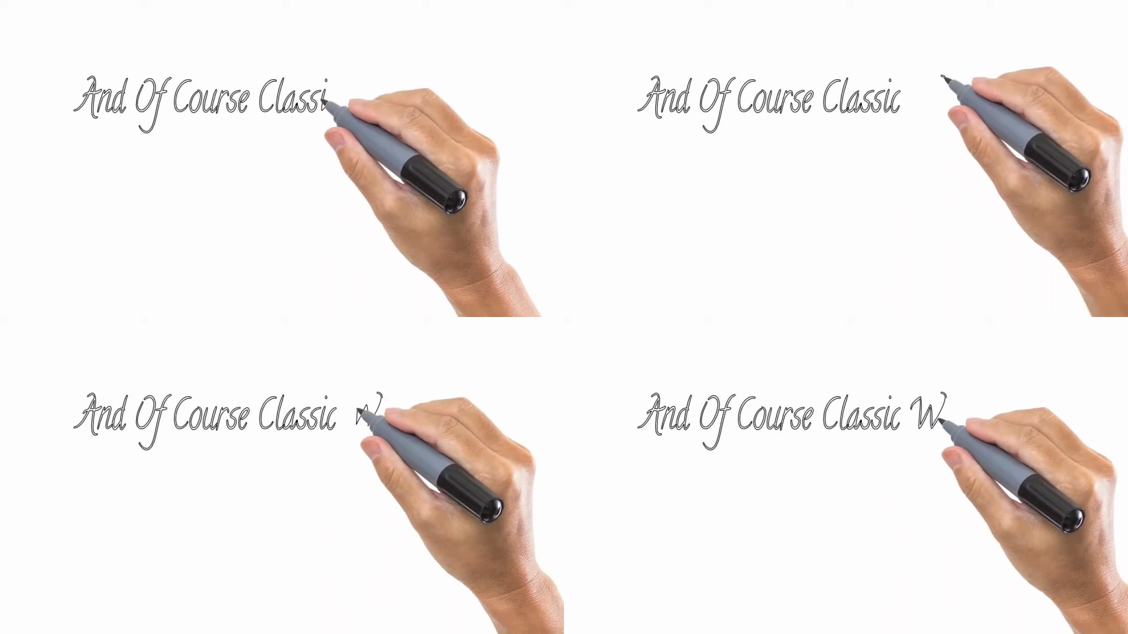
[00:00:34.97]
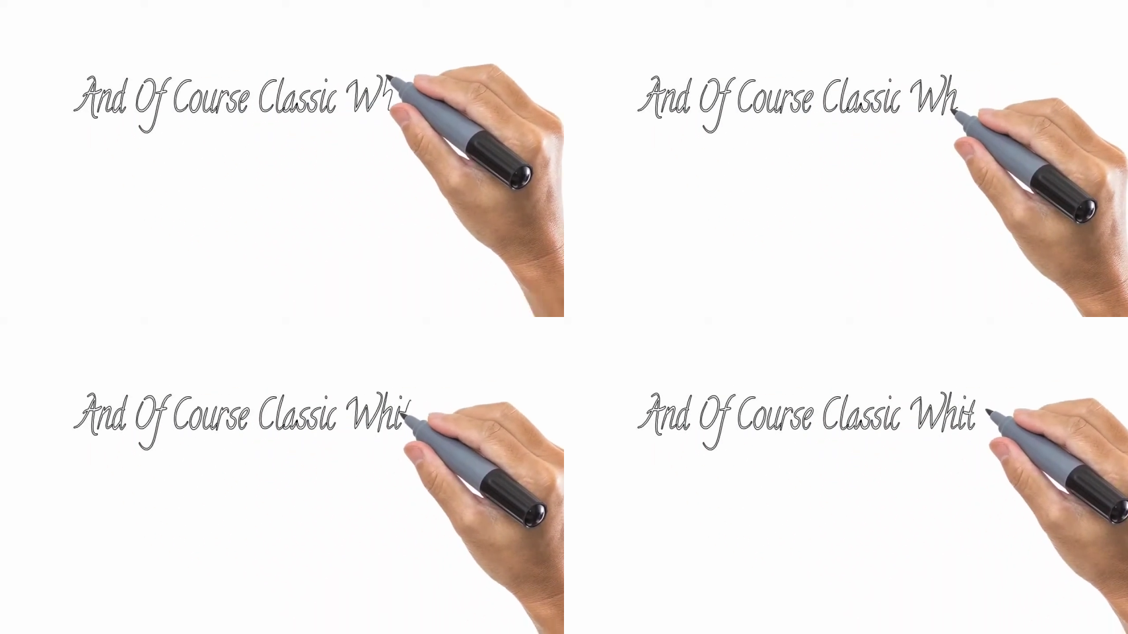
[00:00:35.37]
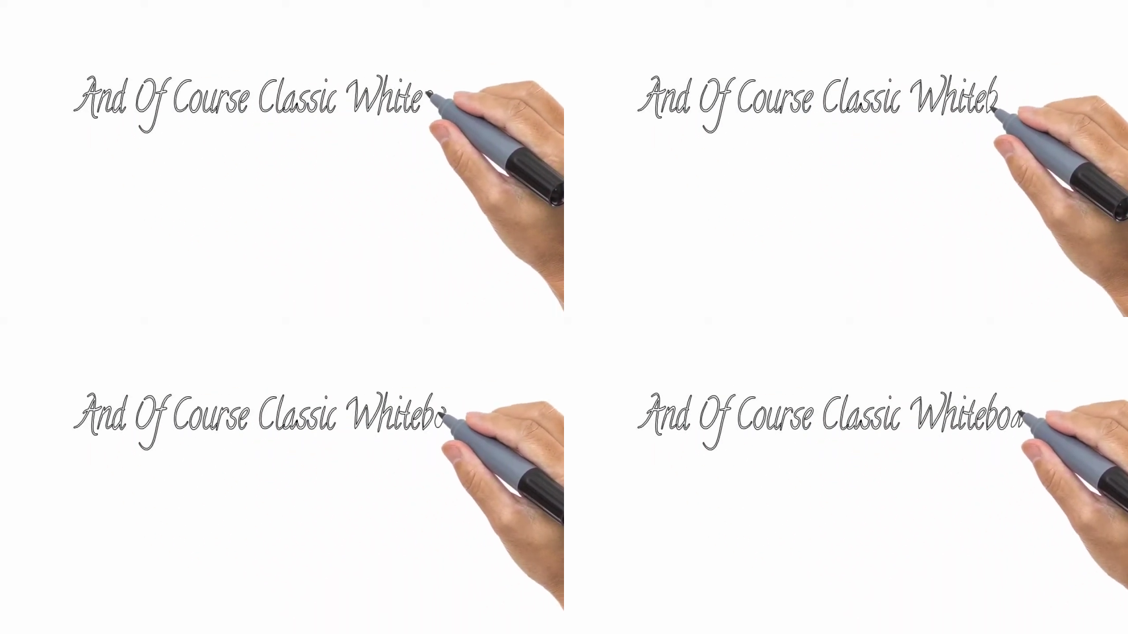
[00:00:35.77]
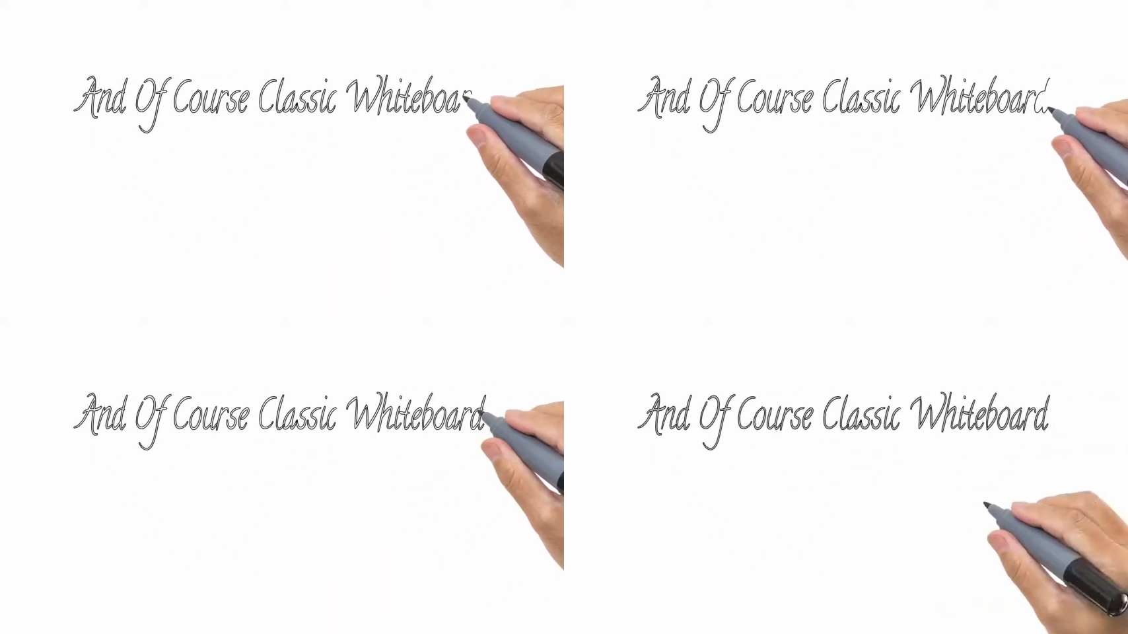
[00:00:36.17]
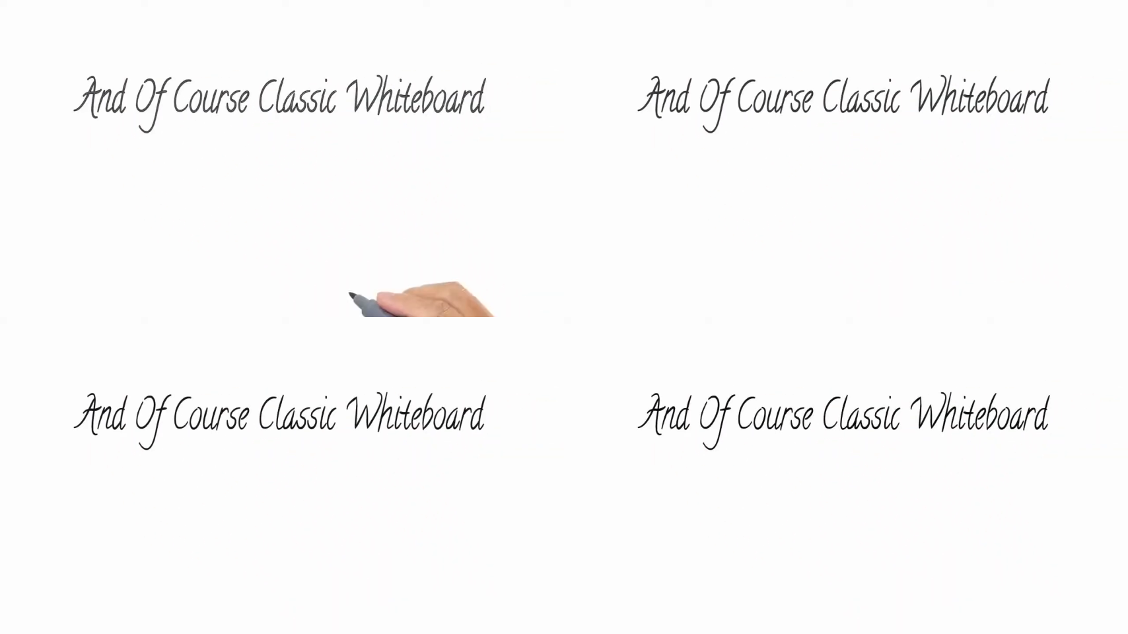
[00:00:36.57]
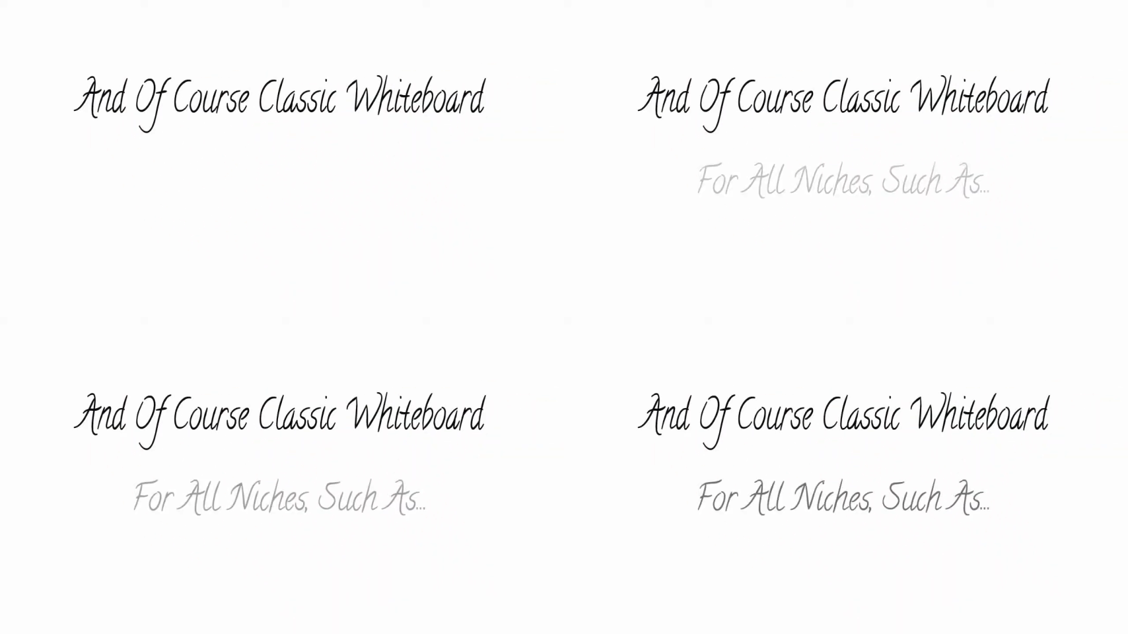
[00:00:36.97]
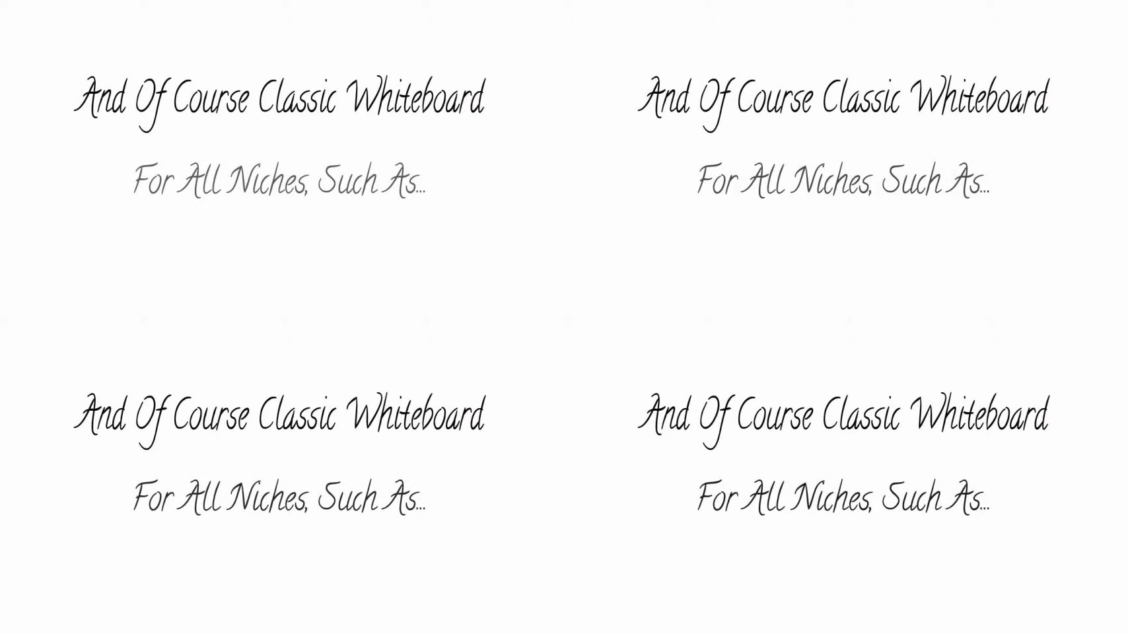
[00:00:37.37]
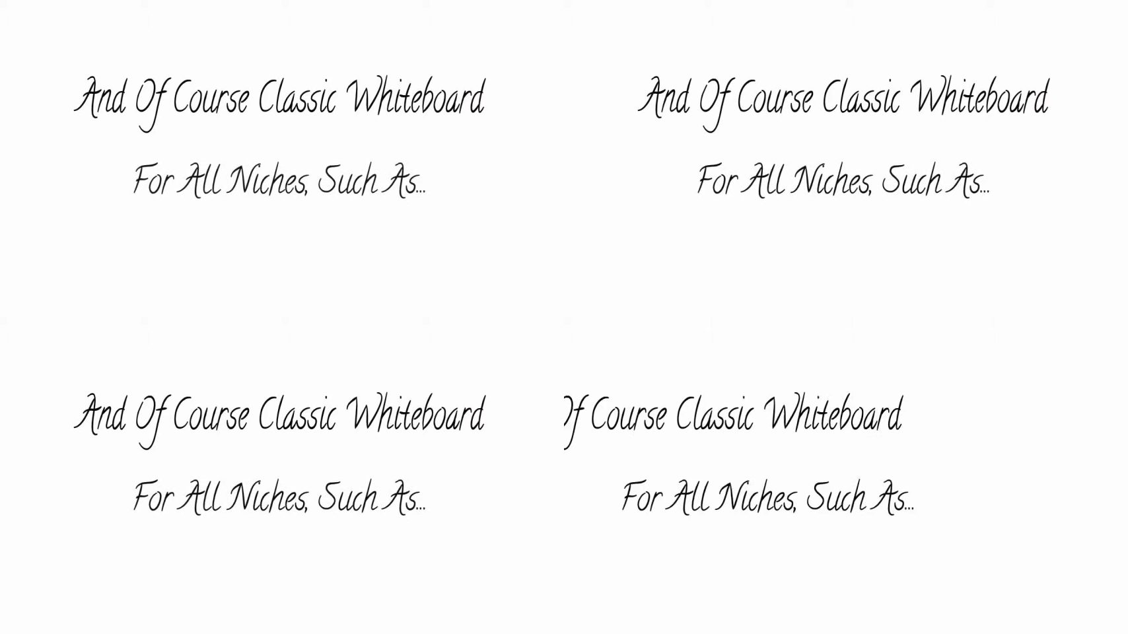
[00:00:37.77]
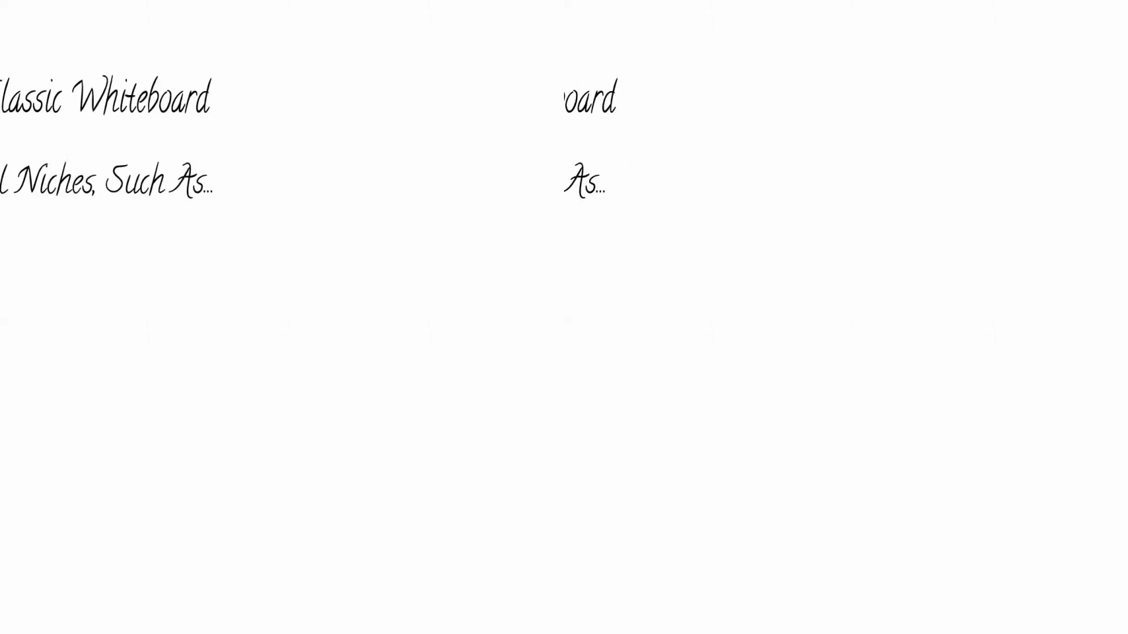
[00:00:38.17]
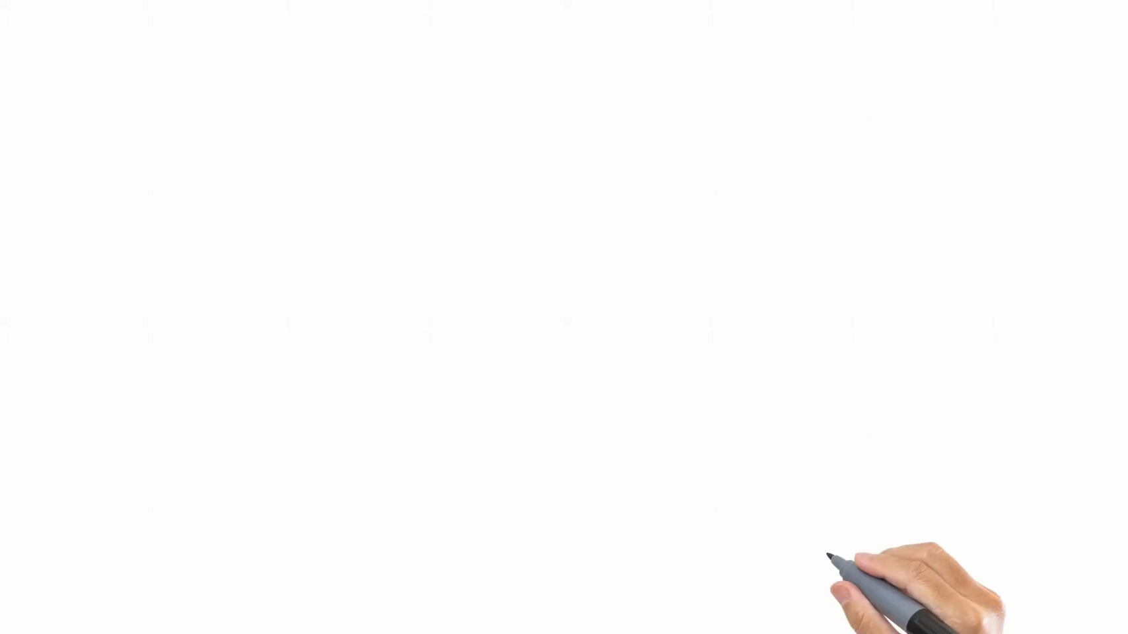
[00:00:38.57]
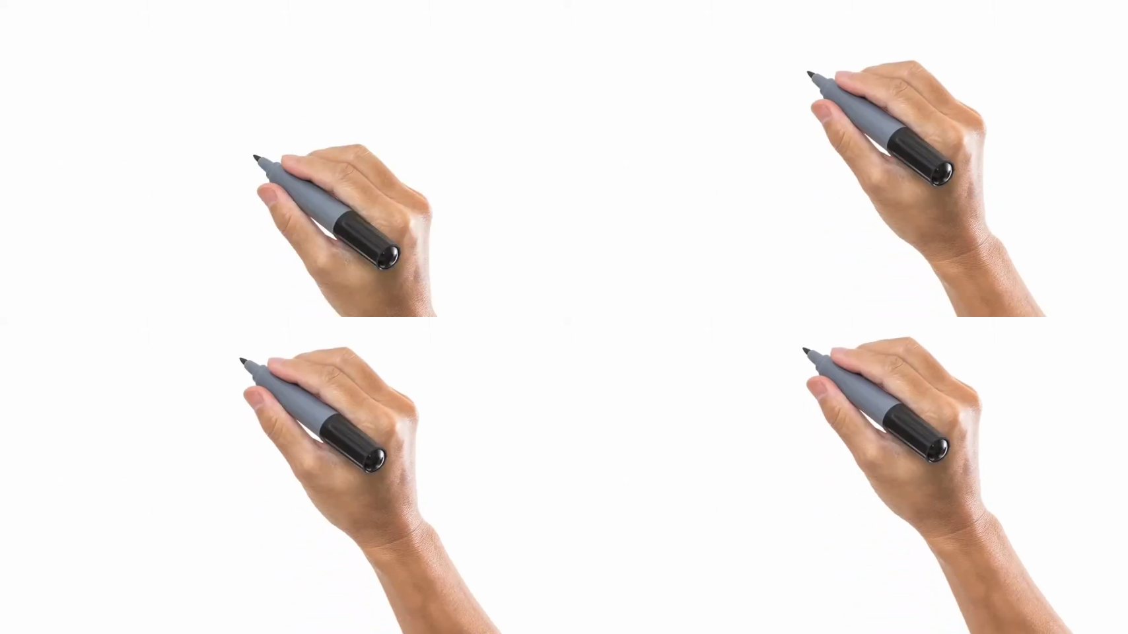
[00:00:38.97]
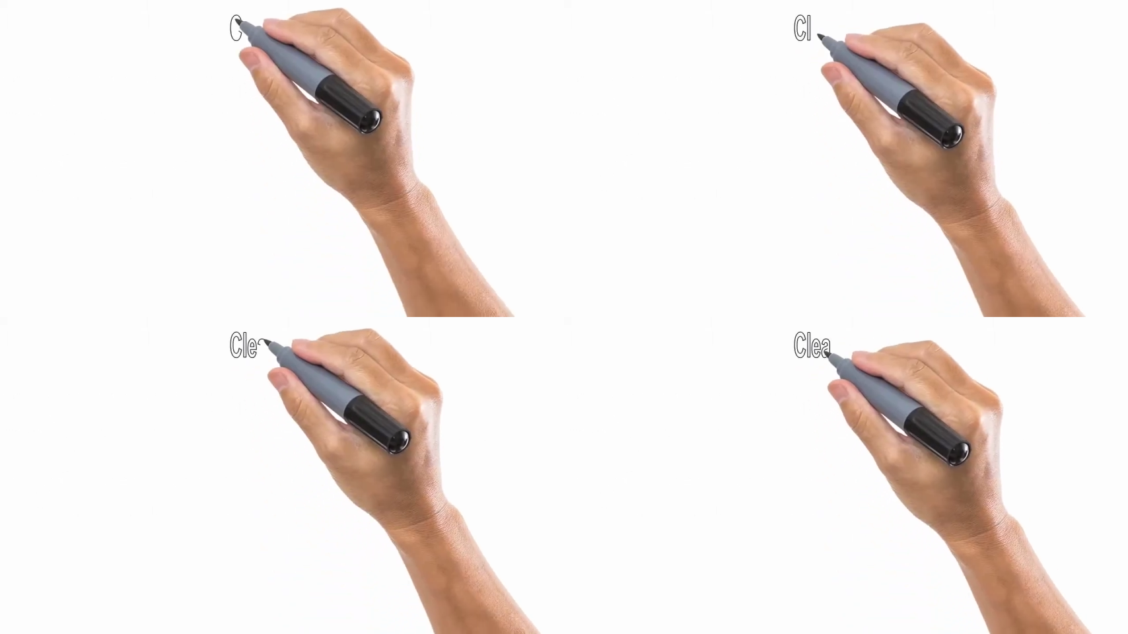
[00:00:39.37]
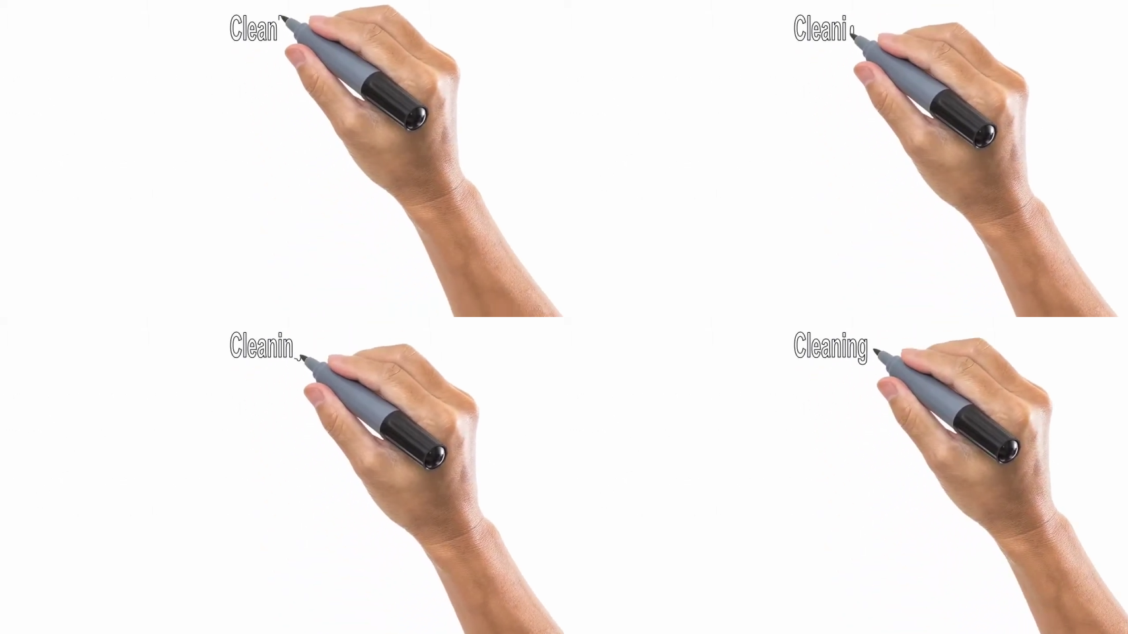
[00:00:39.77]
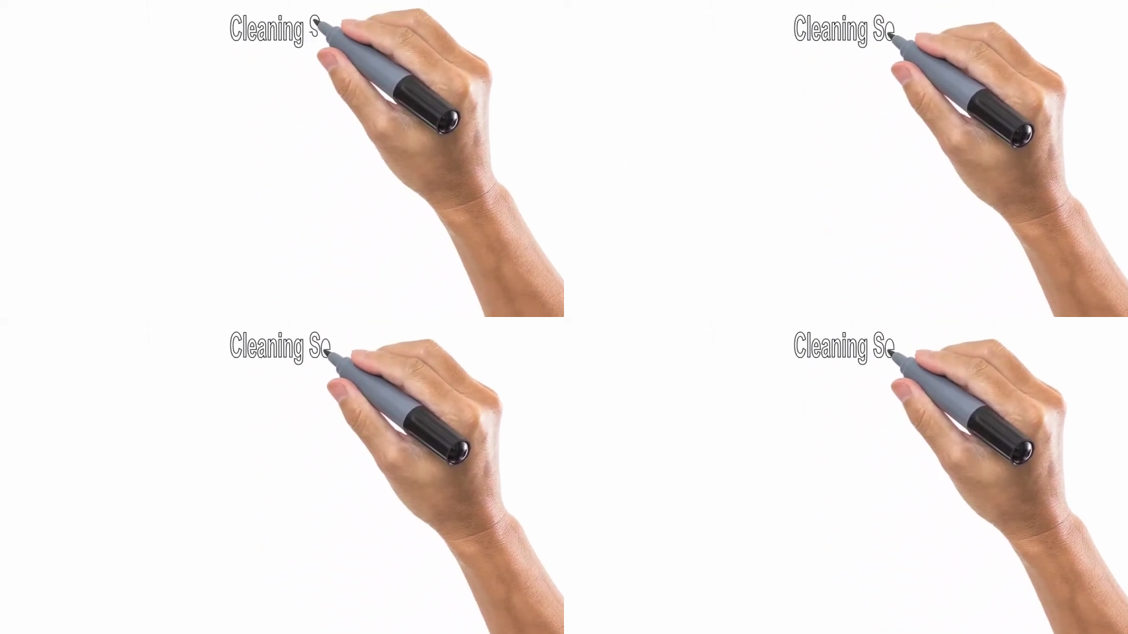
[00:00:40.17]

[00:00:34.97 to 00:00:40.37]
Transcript: (no speaker visible)